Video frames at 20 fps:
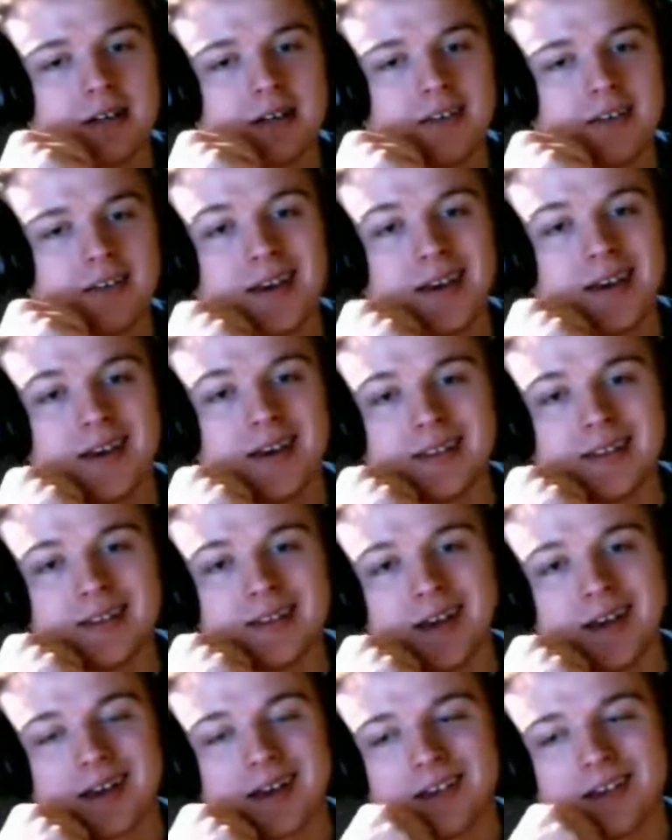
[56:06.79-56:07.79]
Yeah,
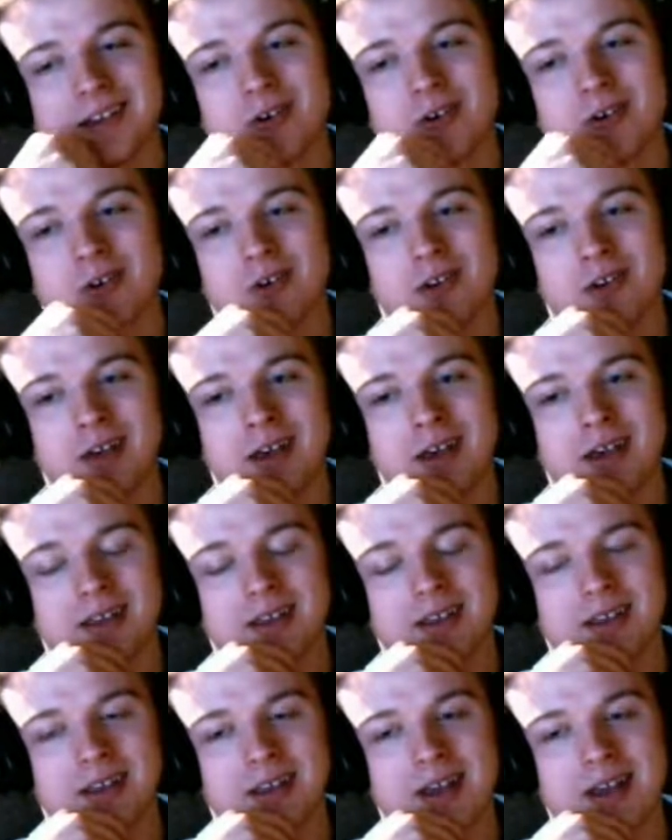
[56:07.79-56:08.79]
exactly. Or like
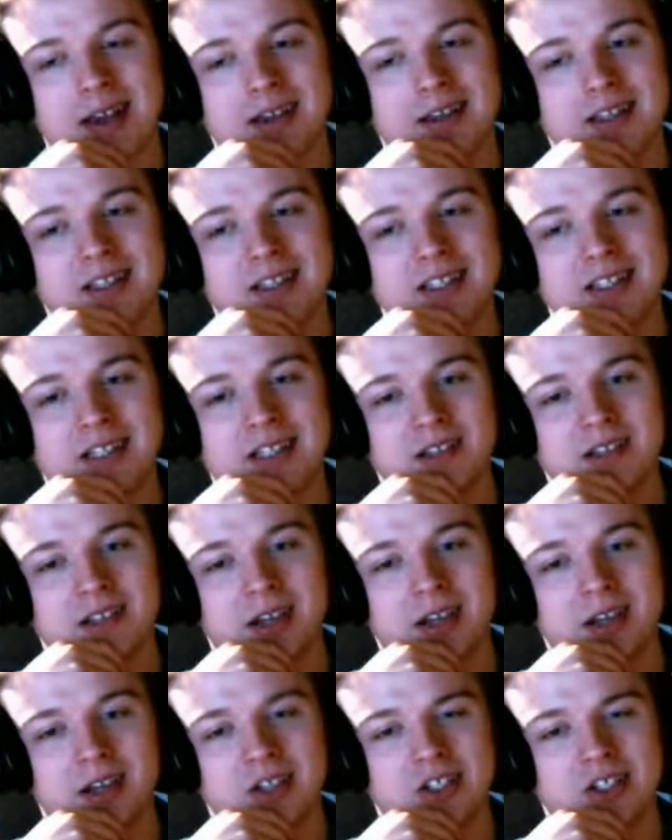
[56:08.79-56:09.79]
I could have seen
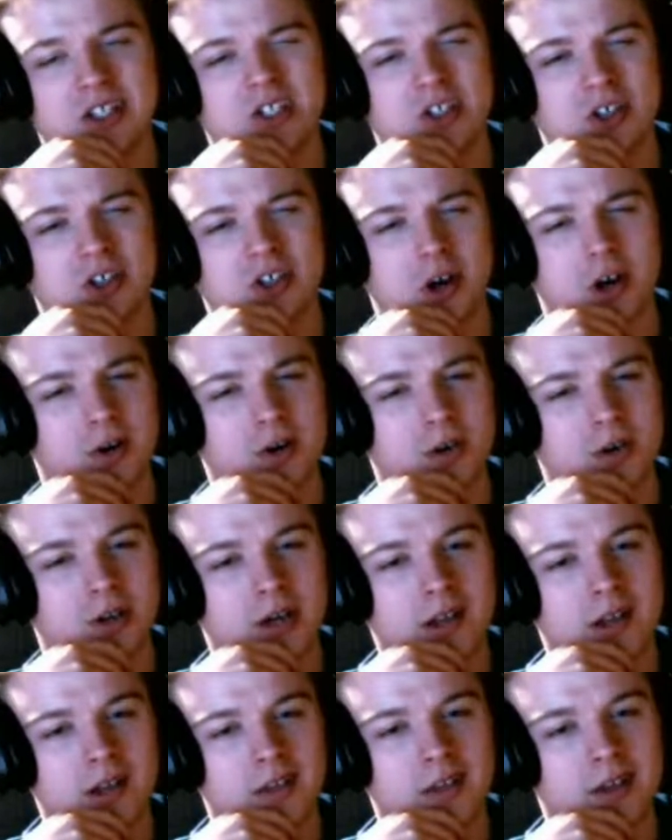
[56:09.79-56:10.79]
like a Cesaro
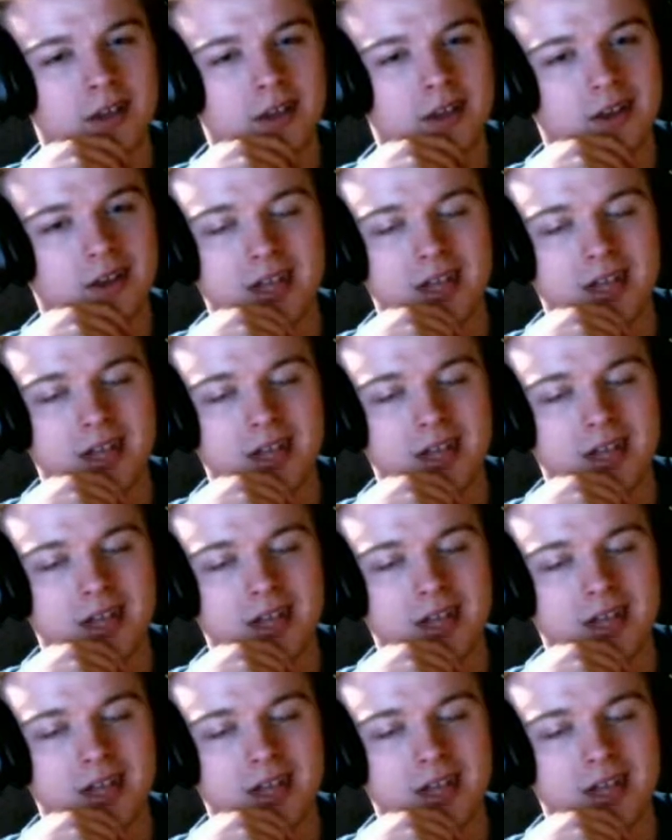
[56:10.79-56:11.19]
kind of thing,